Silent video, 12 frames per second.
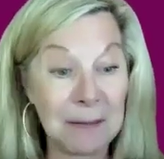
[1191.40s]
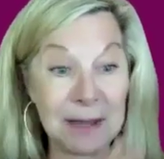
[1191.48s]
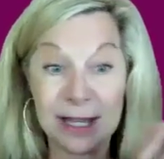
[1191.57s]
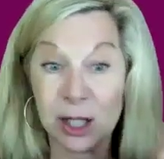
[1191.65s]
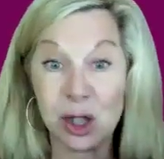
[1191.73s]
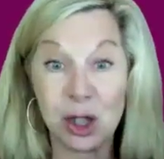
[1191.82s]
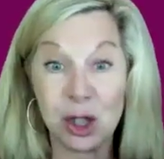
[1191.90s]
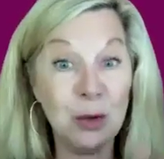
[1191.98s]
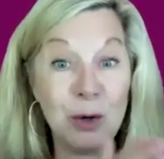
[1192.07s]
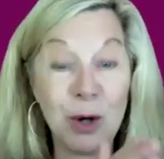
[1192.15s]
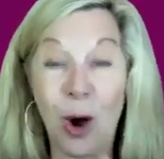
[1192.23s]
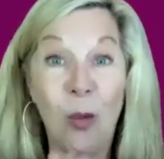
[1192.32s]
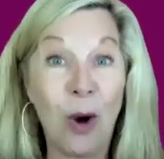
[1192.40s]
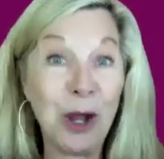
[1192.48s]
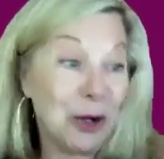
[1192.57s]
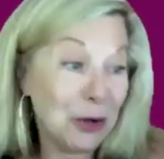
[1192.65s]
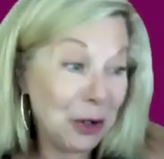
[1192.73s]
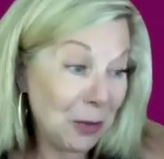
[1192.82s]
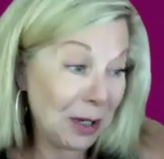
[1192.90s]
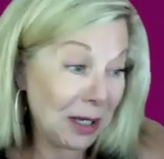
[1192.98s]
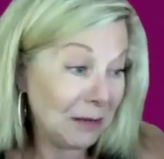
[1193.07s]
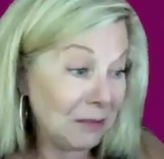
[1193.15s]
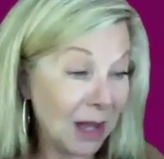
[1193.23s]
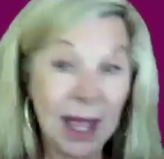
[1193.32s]
up because you know what you're
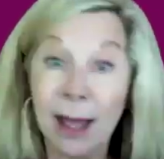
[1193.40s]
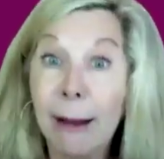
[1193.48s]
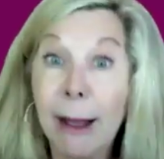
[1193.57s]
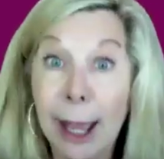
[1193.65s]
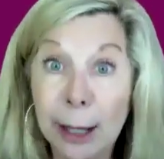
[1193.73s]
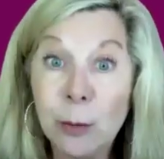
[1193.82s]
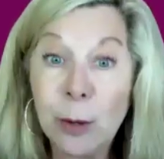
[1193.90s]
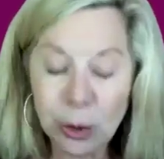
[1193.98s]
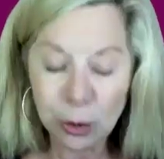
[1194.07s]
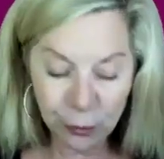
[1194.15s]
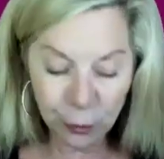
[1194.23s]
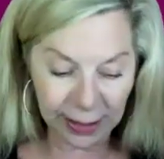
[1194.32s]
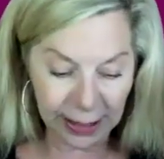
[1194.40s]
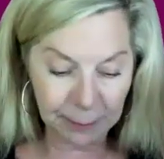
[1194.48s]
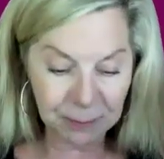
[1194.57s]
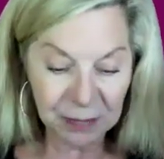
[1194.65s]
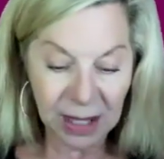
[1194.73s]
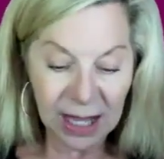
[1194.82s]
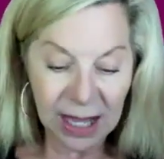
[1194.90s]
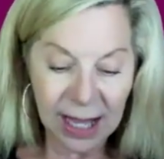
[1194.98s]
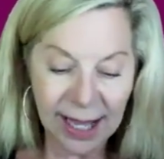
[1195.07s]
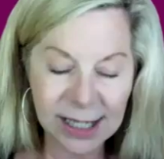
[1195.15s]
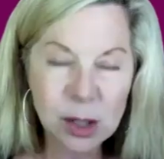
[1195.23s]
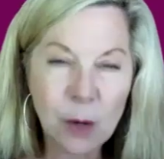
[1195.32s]
doing and when you're doing it.
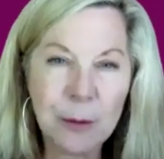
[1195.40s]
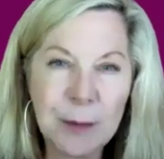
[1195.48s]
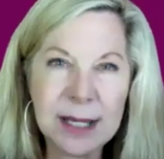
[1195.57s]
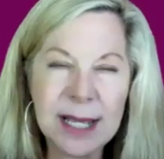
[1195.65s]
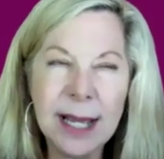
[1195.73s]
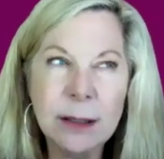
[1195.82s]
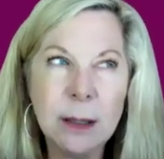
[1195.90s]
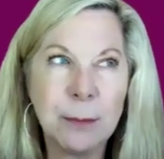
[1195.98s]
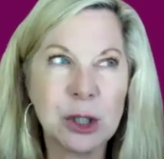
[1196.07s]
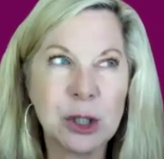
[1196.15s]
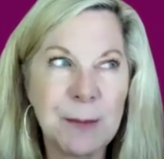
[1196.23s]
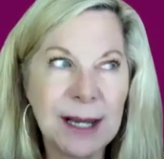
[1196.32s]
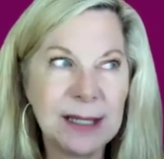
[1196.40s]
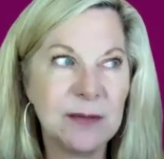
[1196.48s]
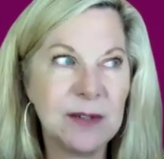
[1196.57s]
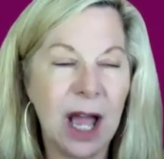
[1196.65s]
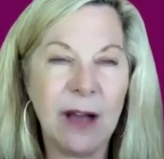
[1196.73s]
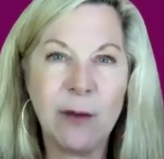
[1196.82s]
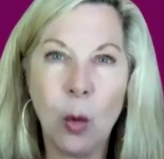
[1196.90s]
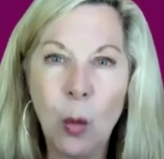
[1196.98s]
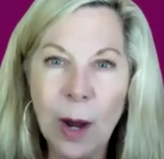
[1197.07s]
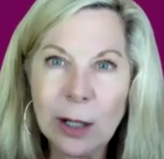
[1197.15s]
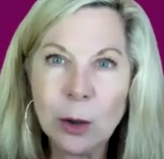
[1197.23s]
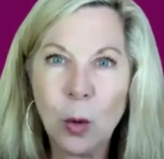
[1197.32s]
And so, from a kingdom perspective, to have a
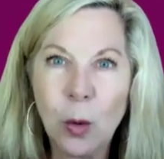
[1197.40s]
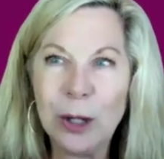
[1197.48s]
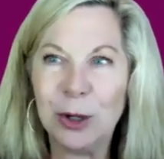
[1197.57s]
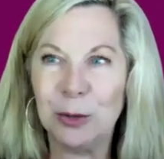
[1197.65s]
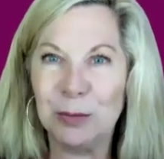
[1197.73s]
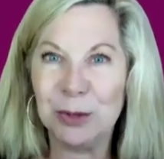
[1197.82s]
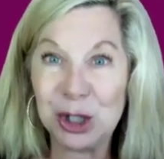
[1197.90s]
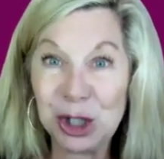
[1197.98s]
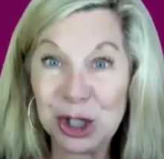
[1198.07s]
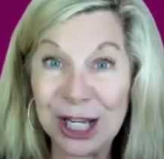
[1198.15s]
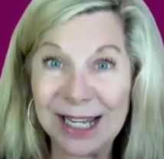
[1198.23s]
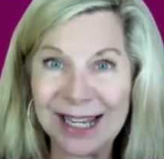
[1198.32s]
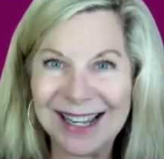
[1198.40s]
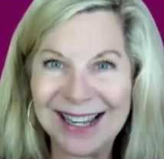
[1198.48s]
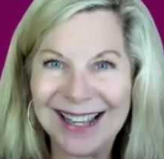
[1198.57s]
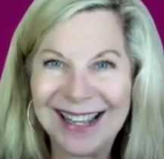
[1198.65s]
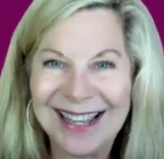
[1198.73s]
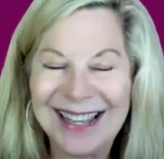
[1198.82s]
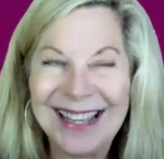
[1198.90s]
well oiled machine,